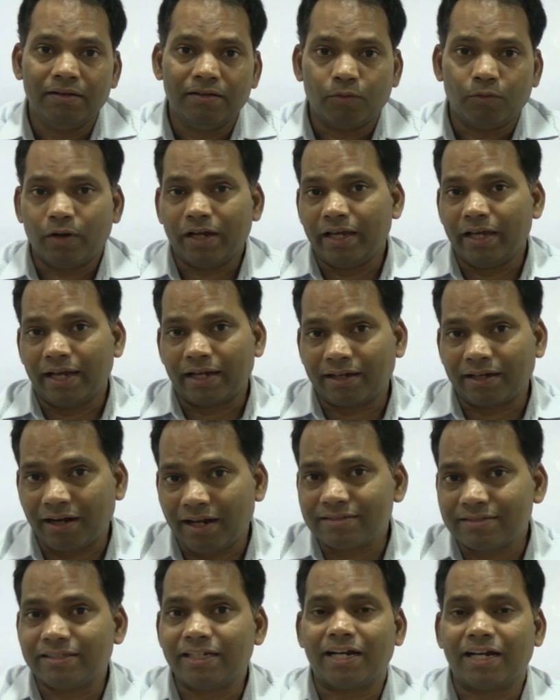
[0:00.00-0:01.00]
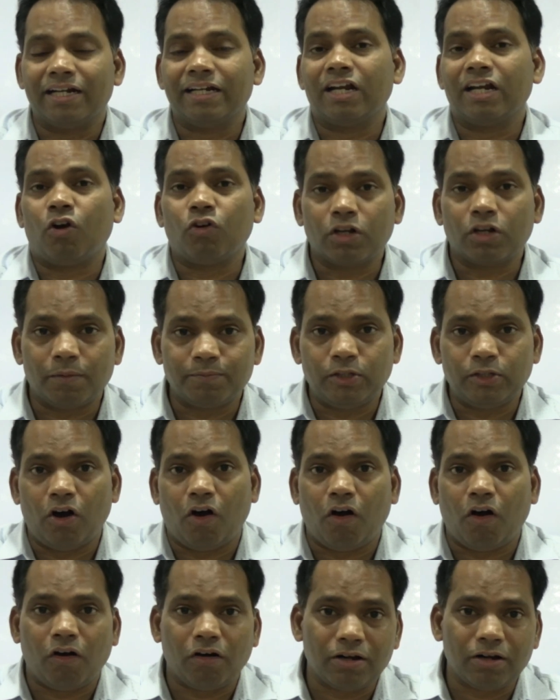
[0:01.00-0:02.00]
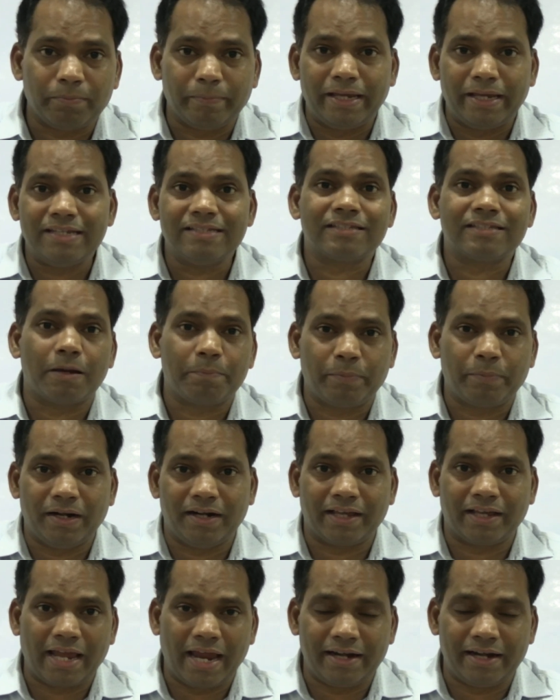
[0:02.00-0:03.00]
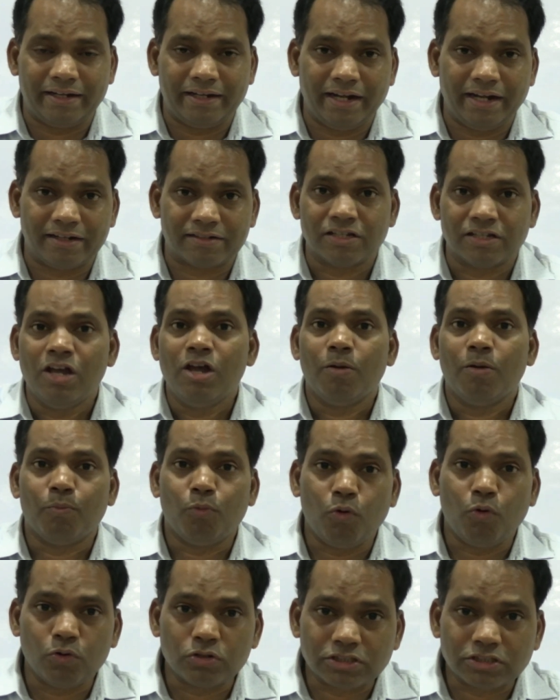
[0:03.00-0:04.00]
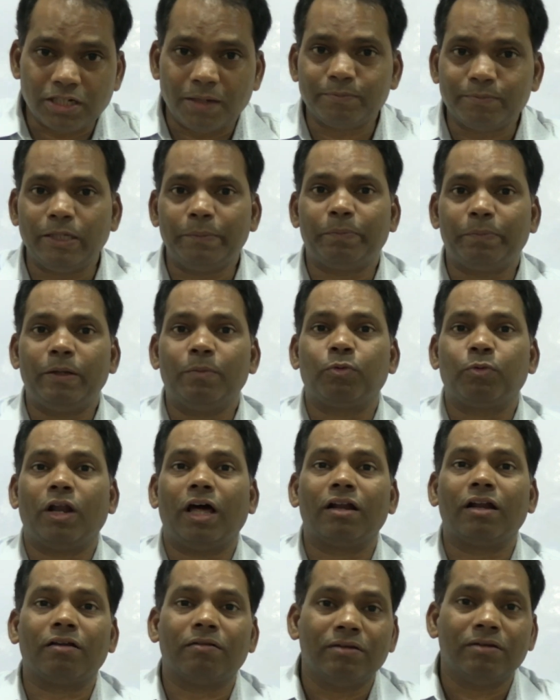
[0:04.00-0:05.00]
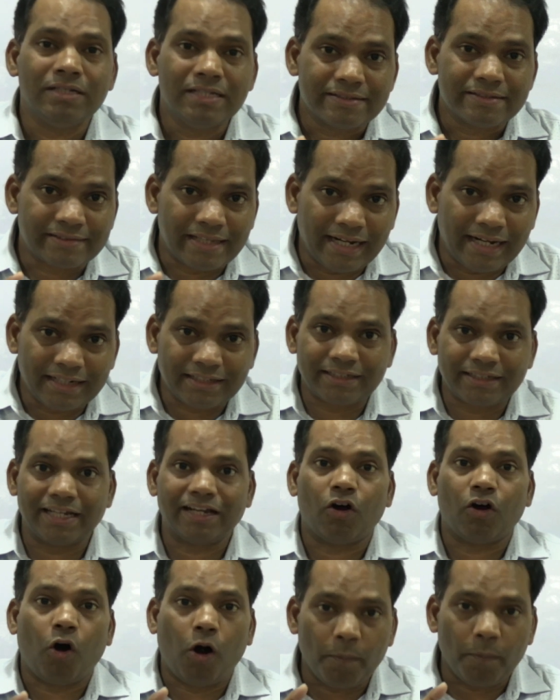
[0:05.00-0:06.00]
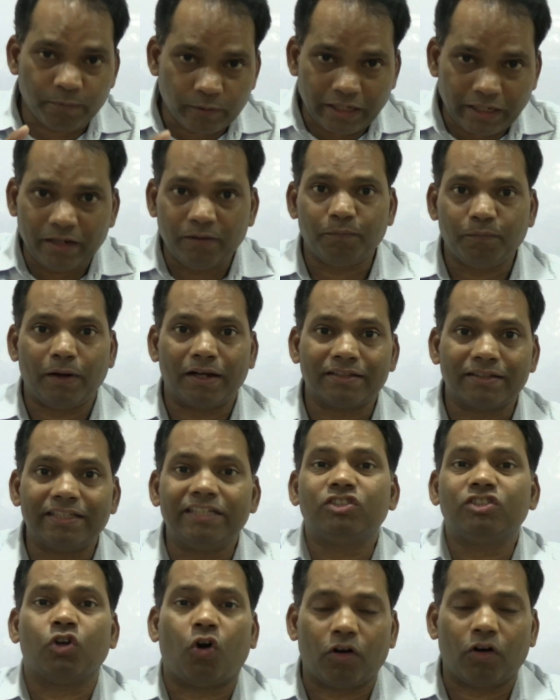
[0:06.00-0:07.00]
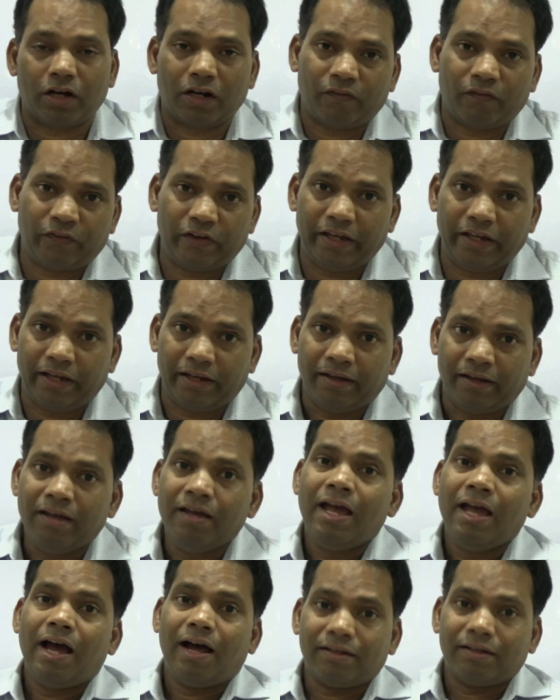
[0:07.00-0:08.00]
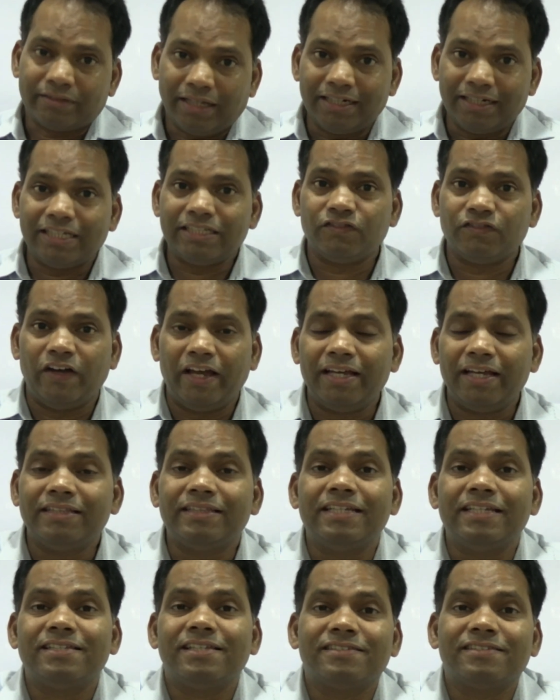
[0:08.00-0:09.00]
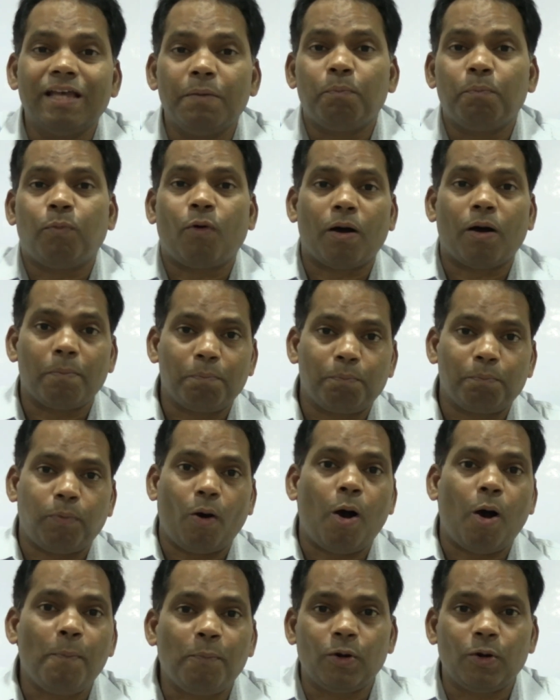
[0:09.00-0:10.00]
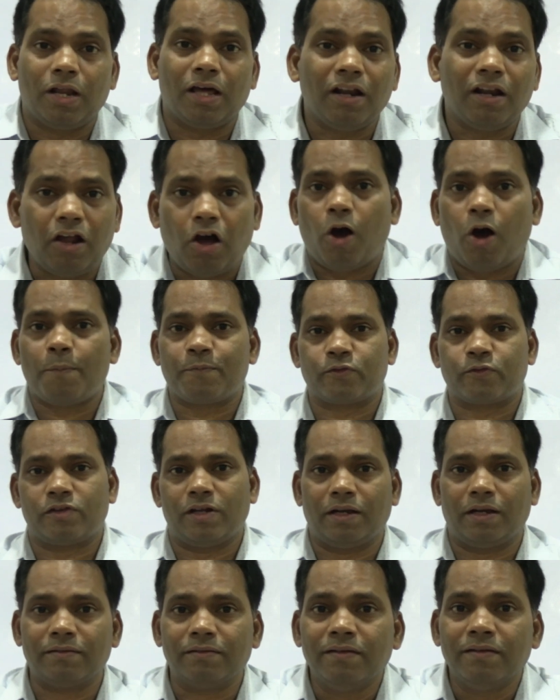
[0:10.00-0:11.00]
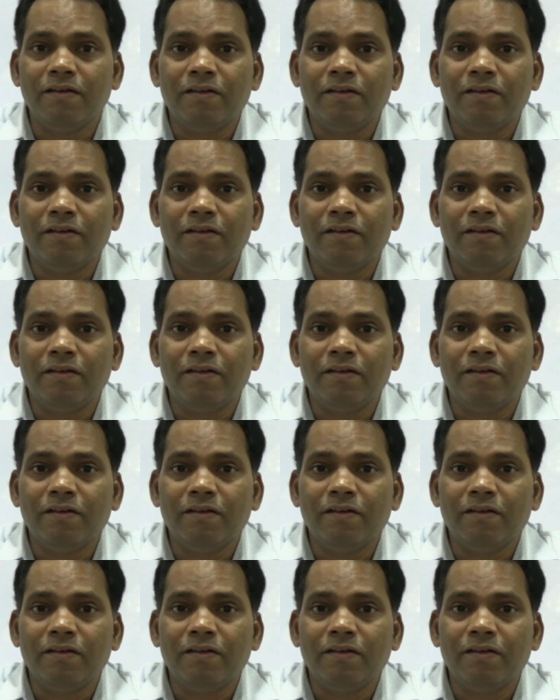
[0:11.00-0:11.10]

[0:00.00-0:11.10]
Across the country, out of the all mains appeared candidates, most of the people are opting for the geography. That is why this is a popular optional.